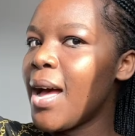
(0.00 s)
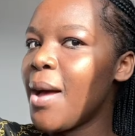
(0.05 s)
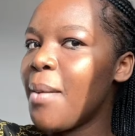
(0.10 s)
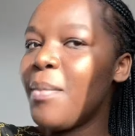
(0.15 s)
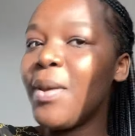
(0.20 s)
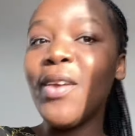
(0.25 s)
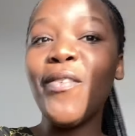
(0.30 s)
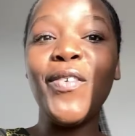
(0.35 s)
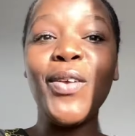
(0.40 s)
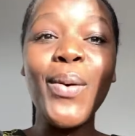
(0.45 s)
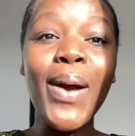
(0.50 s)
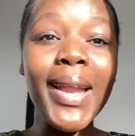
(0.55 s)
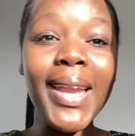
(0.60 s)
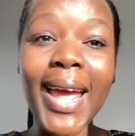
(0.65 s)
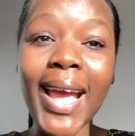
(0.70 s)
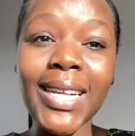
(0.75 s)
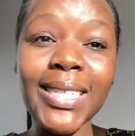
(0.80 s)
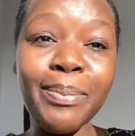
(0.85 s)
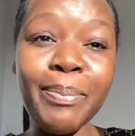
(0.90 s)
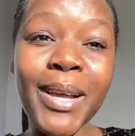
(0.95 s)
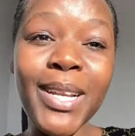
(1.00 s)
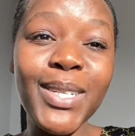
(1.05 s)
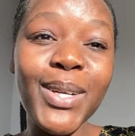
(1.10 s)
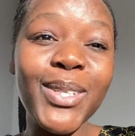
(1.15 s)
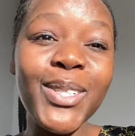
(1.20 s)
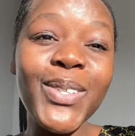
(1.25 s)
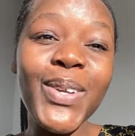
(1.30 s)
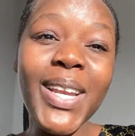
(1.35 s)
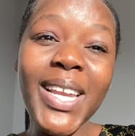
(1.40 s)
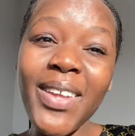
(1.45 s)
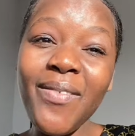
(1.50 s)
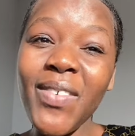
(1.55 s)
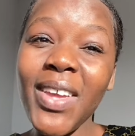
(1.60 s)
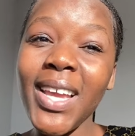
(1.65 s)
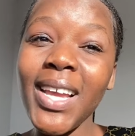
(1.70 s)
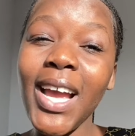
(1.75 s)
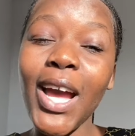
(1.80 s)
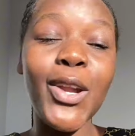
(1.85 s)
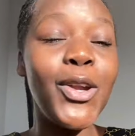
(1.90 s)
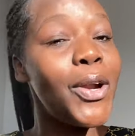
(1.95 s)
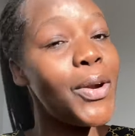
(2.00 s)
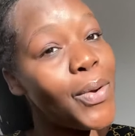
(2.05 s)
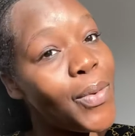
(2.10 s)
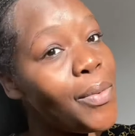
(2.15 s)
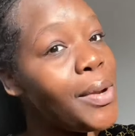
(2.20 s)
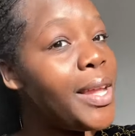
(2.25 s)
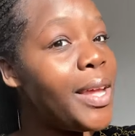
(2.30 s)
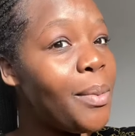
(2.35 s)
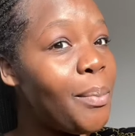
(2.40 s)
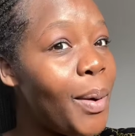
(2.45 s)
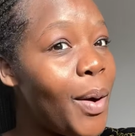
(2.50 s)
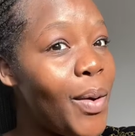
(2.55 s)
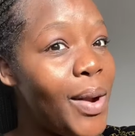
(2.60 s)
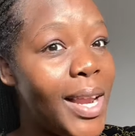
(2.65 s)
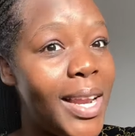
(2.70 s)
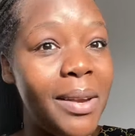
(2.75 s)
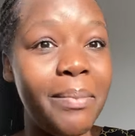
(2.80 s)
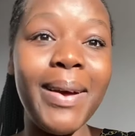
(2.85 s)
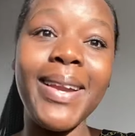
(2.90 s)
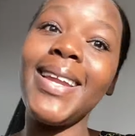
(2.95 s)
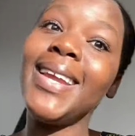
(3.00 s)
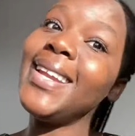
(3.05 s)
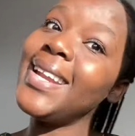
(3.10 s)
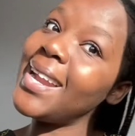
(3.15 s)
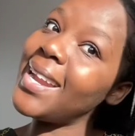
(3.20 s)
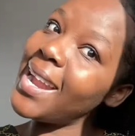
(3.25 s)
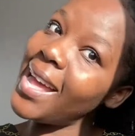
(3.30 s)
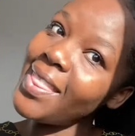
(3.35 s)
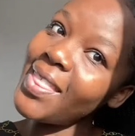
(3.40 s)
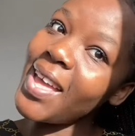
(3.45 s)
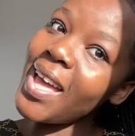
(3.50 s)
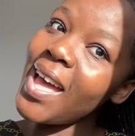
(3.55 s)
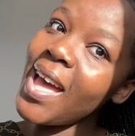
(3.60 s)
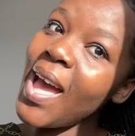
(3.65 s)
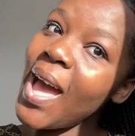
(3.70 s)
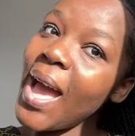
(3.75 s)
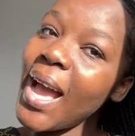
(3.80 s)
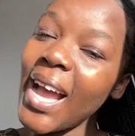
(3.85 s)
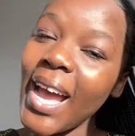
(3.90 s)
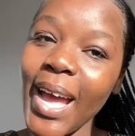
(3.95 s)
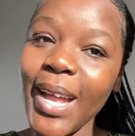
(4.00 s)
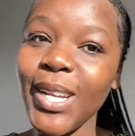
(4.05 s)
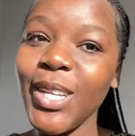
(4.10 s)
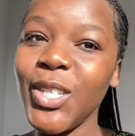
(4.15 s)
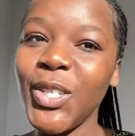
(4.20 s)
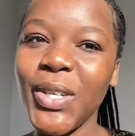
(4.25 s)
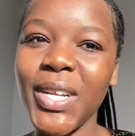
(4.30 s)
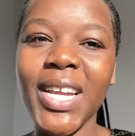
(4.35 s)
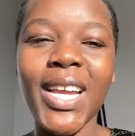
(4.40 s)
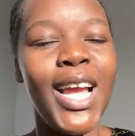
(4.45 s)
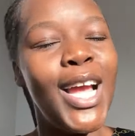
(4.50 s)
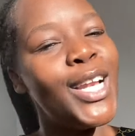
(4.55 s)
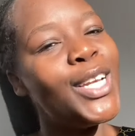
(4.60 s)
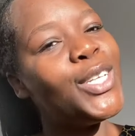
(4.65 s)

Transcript: if you're an expat also living not only in Poland but in another country,